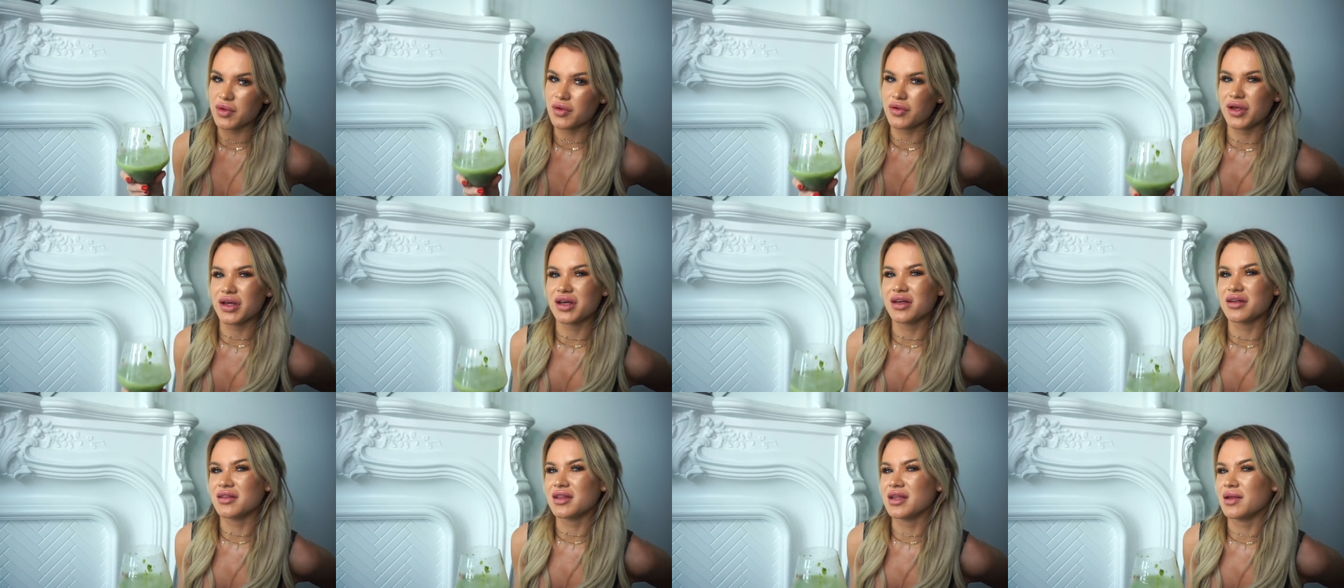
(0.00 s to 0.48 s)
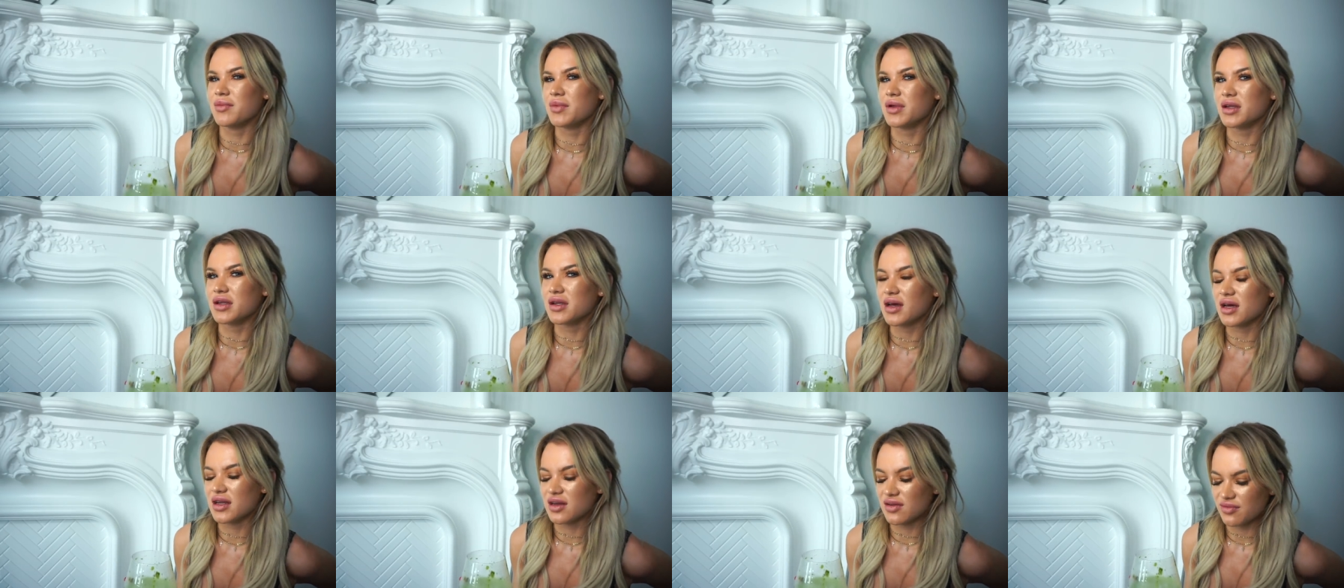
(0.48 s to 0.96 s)
They're like a
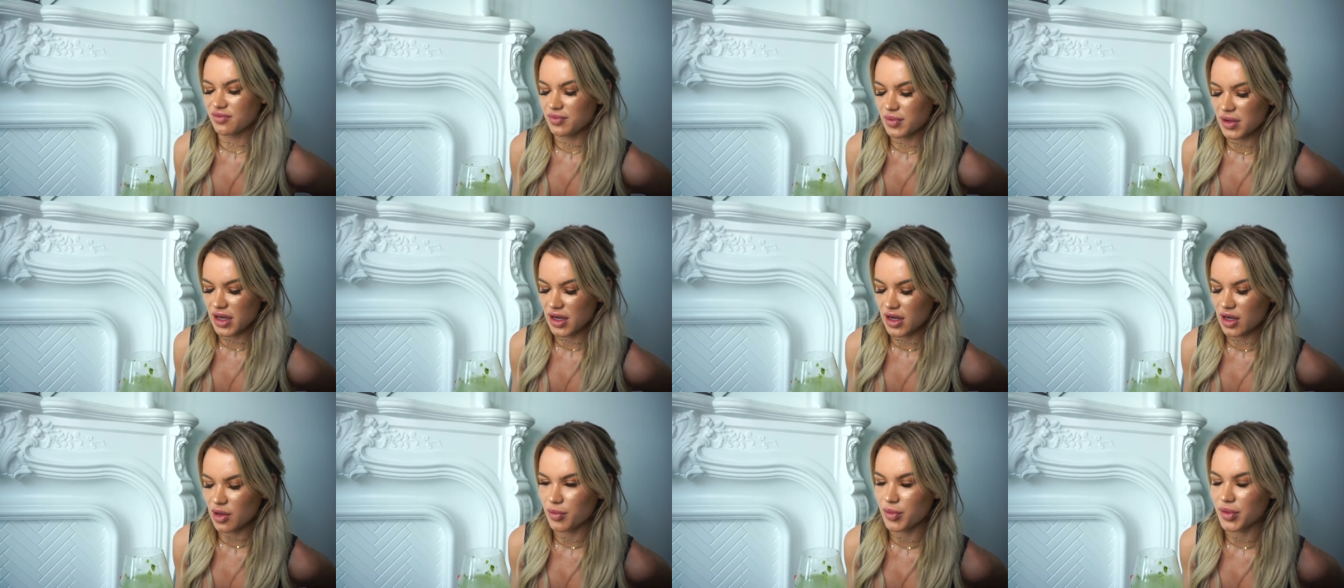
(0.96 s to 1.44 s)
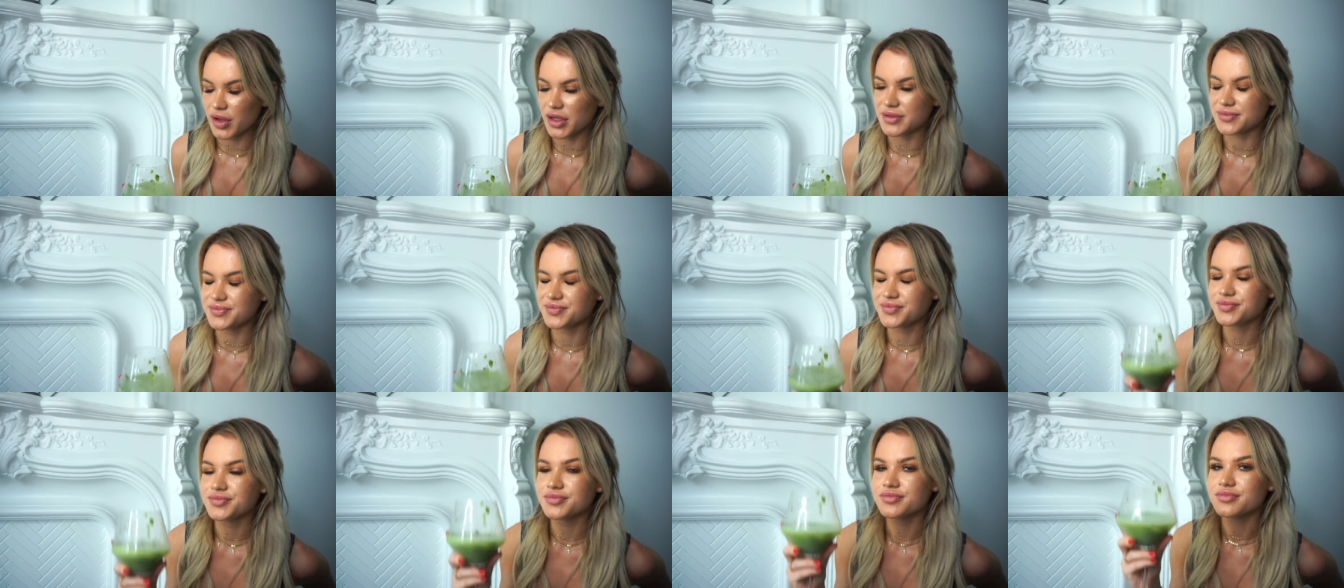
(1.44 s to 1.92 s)
limited kind of pair,
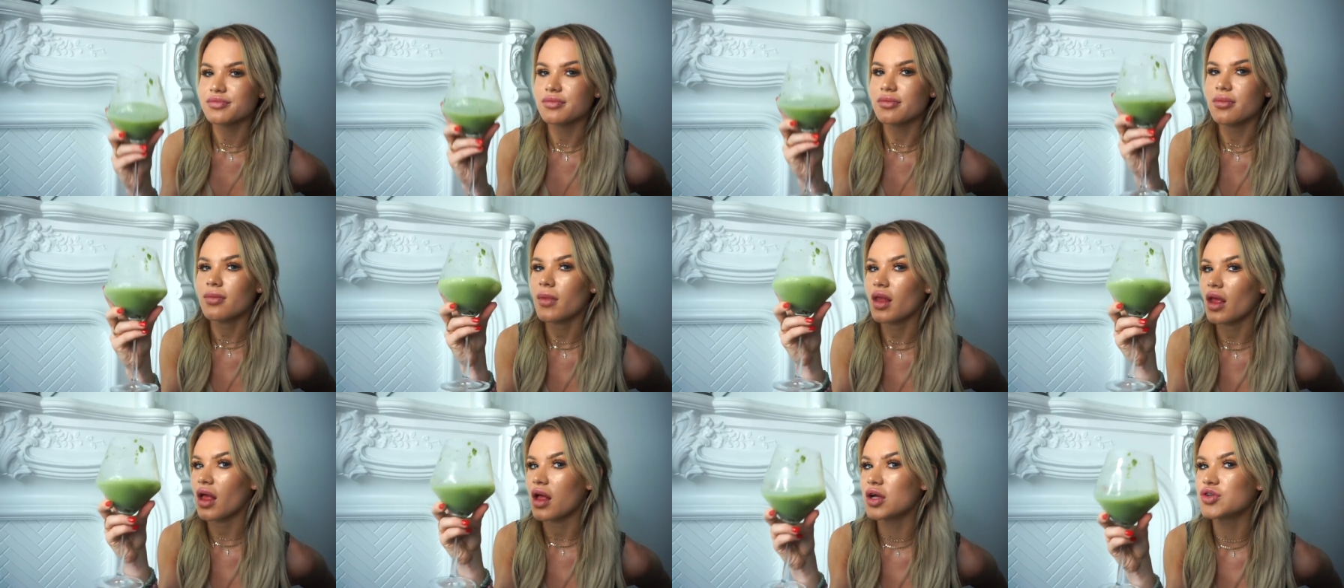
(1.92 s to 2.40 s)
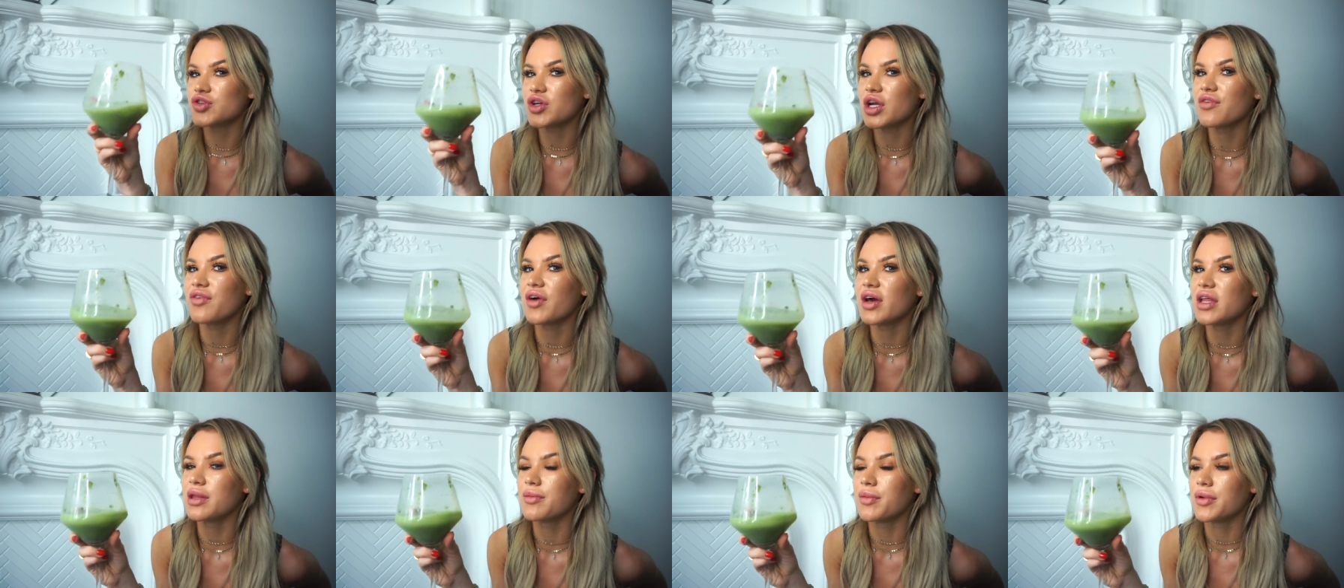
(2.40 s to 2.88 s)
but I'm trying
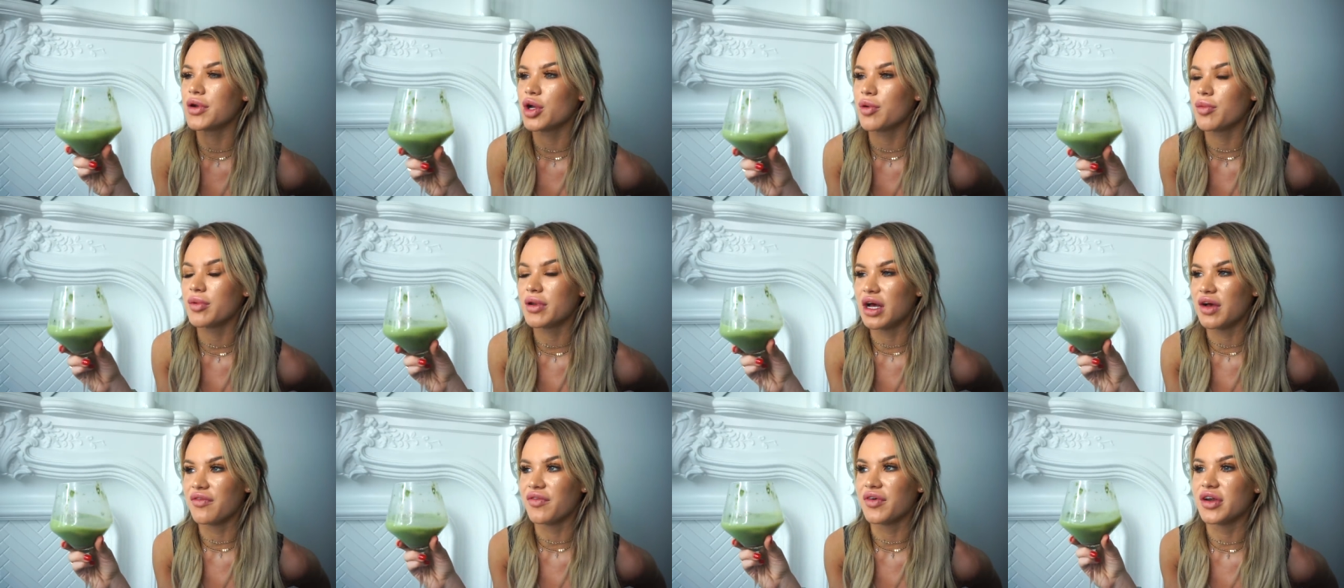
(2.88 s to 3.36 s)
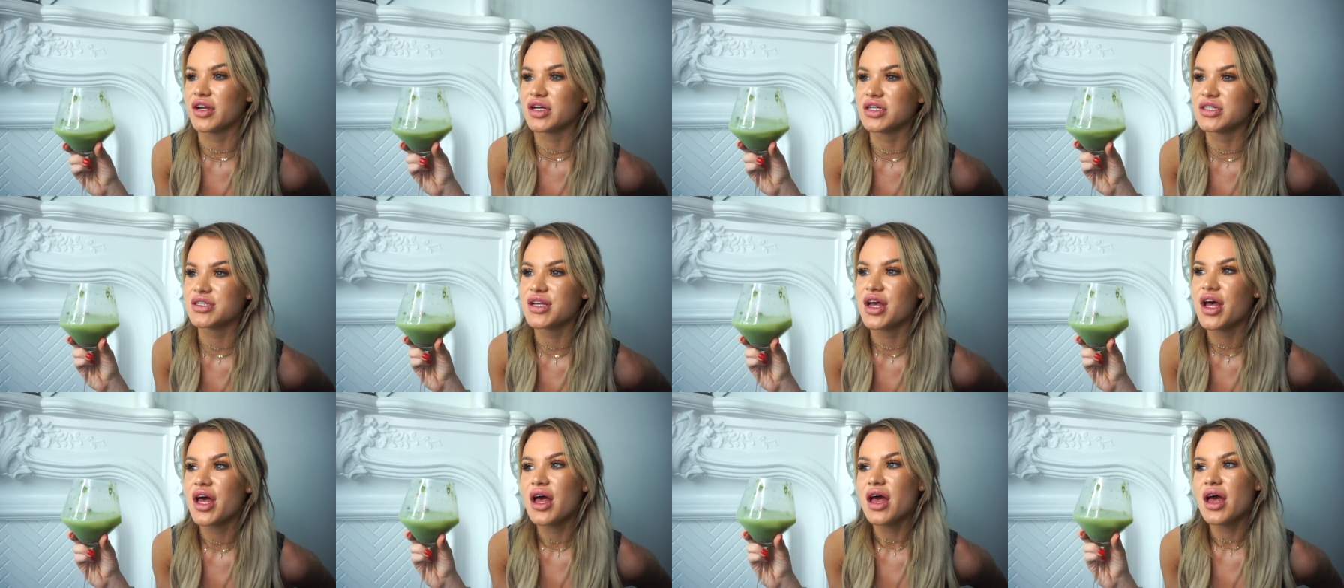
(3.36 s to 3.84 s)
to find them on Urban
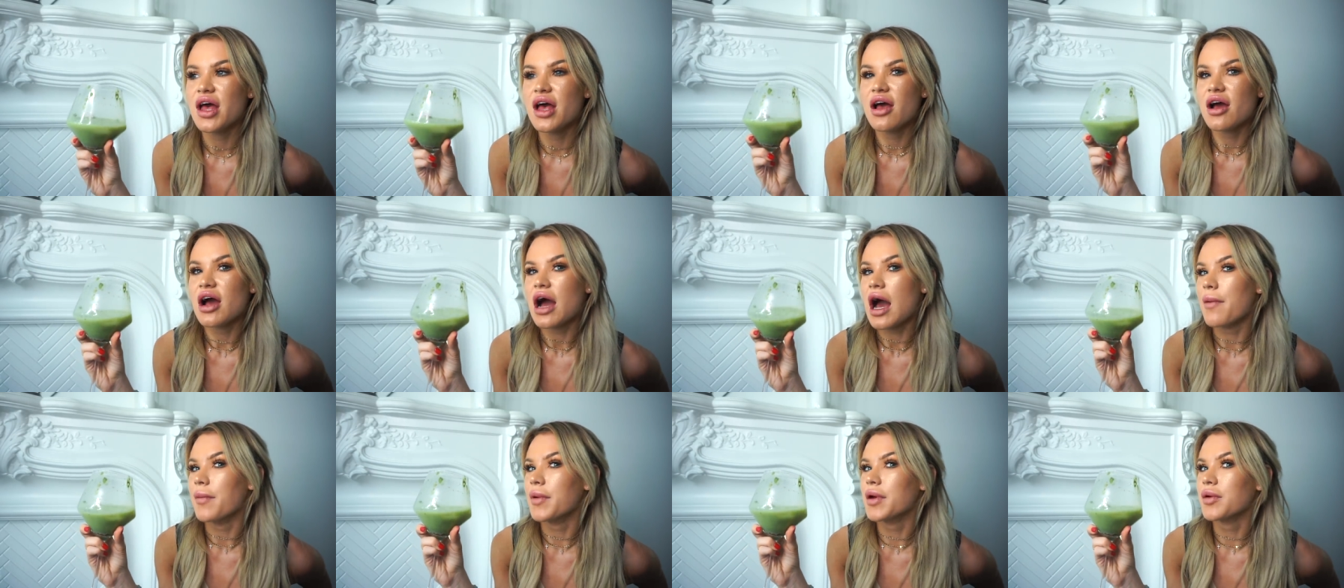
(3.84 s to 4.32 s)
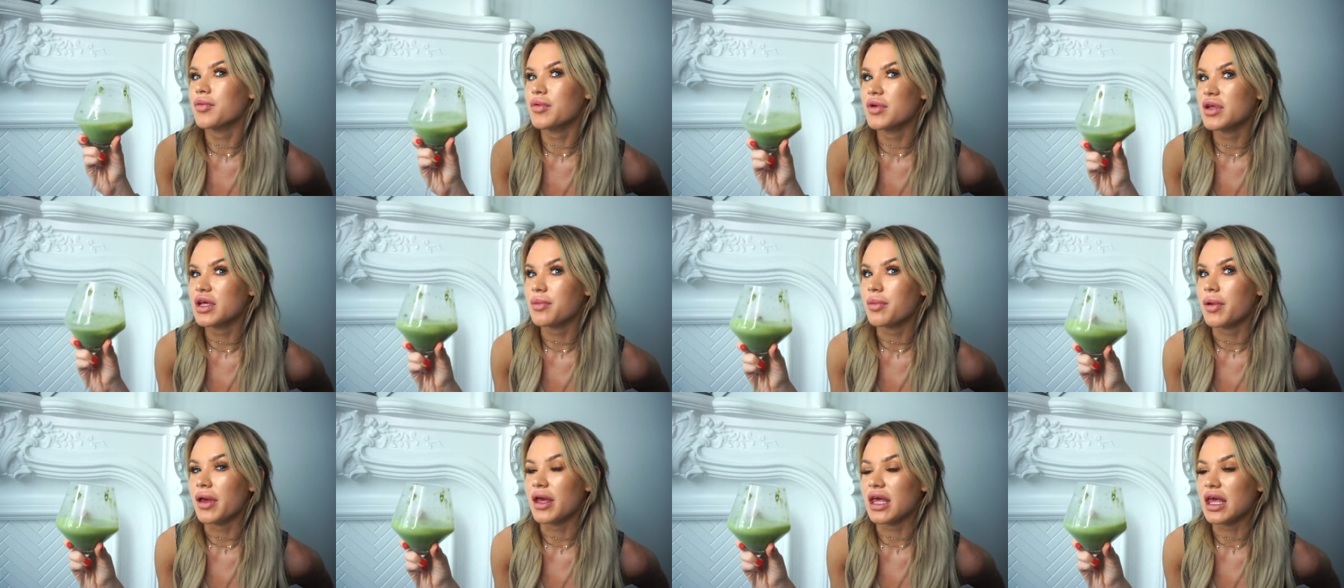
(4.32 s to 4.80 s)
Outfitters I'm like
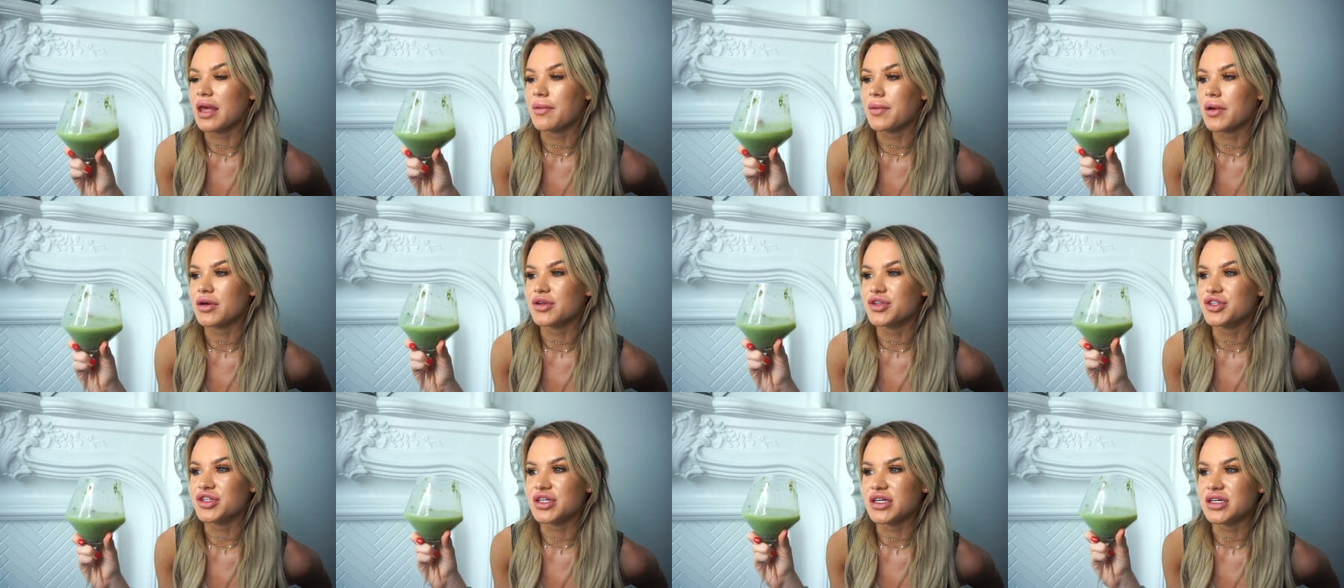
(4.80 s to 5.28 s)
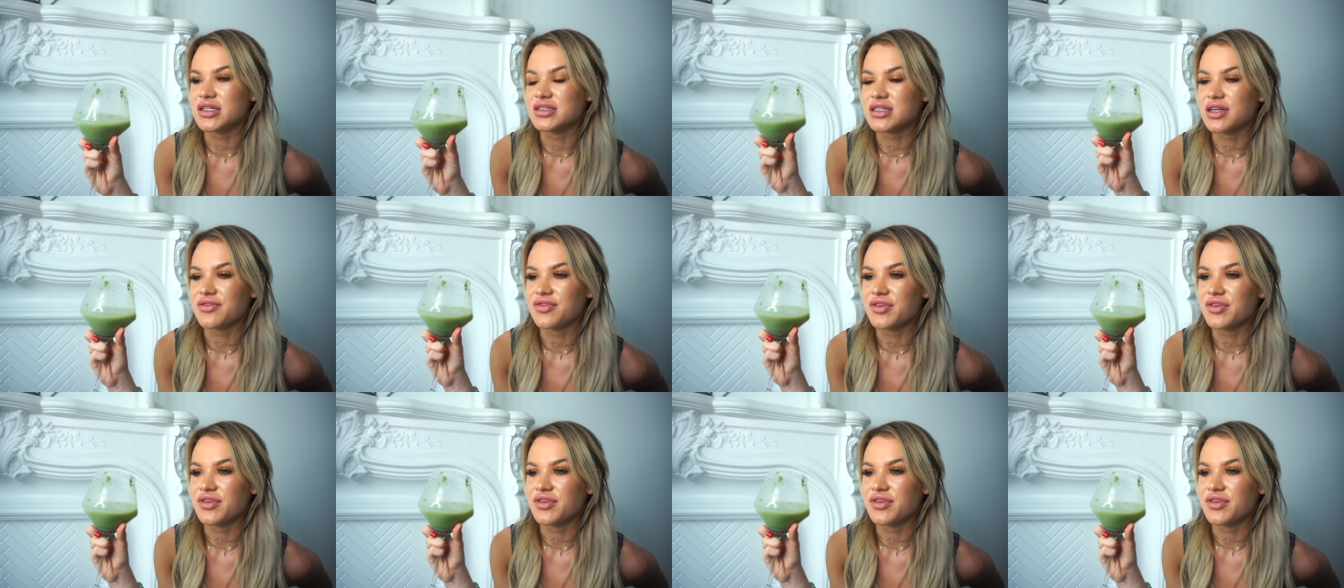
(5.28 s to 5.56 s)
really picky about jeans.